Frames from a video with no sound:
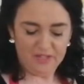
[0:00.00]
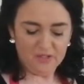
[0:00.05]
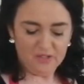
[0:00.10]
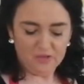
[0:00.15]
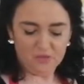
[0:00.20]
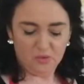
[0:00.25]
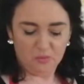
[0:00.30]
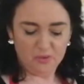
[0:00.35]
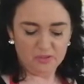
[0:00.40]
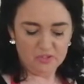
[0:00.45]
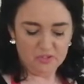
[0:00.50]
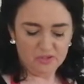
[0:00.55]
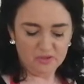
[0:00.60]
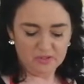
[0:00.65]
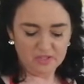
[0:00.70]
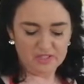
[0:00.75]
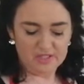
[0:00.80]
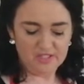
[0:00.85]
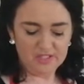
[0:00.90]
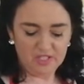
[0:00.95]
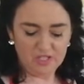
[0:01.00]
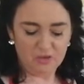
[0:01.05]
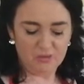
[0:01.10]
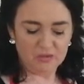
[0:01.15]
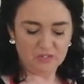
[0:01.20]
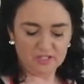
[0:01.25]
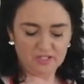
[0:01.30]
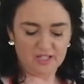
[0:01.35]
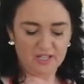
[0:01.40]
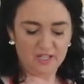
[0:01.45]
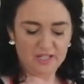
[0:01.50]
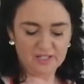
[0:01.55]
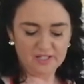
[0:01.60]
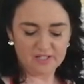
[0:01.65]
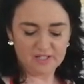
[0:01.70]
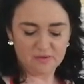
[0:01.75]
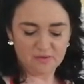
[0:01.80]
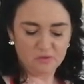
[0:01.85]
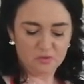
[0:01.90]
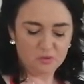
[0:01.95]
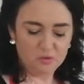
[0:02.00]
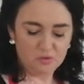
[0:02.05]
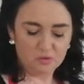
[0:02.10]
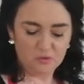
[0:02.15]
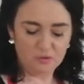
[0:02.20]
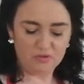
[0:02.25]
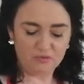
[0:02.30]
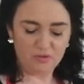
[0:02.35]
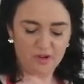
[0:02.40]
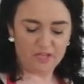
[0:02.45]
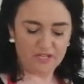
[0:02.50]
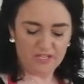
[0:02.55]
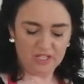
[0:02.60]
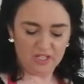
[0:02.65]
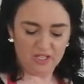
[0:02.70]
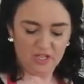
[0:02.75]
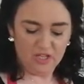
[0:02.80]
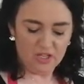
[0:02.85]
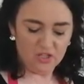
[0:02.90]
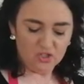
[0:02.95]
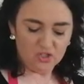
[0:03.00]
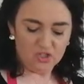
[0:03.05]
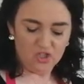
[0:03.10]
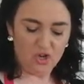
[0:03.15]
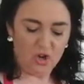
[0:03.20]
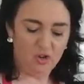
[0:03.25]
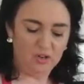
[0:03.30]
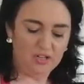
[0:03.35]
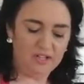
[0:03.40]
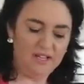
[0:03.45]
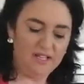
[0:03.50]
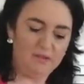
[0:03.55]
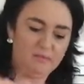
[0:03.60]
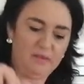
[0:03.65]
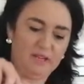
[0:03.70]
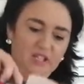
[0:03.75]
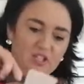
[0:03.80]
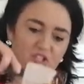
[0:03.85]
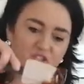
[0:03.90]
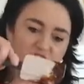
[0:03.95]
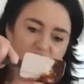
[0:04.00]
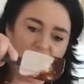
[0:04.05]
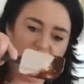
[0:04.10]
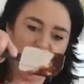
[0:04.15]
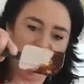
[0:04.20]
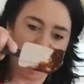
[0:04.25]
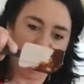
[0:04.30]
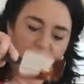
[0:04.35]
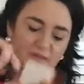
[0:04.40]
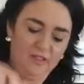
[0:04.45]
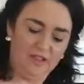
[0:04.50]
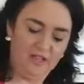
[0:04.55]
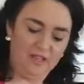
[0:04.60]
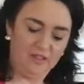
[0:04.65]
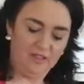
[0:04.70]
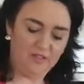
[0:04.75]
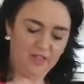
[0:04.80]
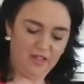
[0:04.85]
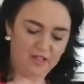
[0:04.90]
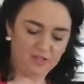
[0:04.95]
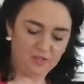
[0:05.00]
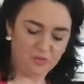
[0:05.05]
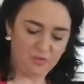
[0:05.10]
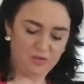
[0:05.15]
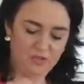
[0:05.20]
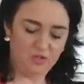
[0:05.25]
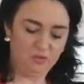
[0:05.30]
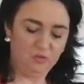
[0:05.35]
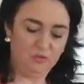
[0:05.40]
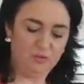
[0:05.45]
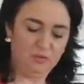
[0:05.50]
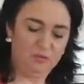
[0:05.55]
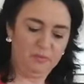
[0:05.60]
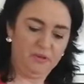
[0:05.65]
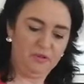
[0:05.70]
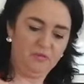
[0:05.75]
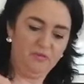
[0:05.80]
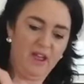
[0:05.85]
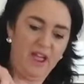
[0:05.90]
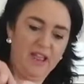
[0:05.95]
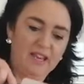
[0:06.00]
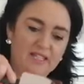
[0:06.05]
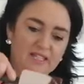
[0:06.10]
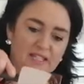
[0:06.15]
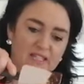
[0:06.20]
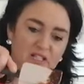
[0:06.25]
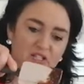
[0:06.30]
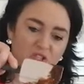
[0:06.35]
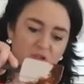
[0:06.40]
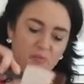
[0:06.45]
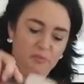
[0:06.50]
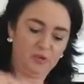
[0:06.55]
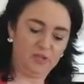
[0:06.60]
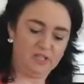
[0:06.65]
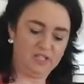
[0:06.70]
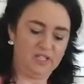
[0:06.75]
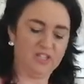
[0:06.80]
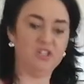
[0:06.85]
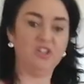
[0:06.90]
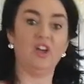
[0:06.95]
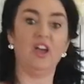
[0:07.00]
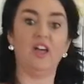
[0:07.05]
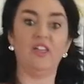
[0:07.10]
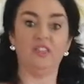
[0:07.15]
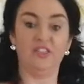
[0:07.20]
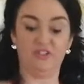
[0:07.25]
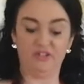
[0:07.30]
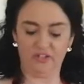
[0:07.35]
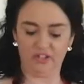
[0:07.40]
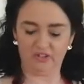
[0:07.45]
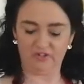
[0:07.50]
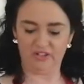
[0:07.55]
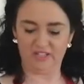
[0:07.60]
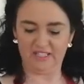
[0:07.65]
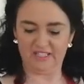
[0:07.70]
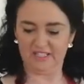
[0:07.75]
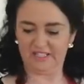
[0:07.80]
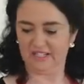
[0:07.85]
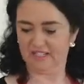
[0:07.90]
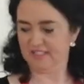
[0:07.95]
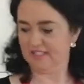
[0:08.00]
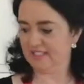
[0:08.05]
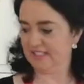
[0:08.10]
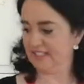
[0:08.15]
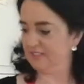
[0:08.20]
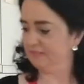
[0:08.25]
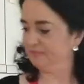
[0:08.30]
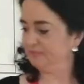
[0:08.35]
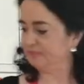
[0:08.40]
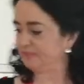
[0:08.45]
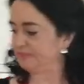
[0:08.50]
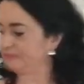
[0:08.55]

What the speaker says: So once you can see you've got a nice smooth runny chocolate mixture, that's when you will be ready to put in your other ingredients.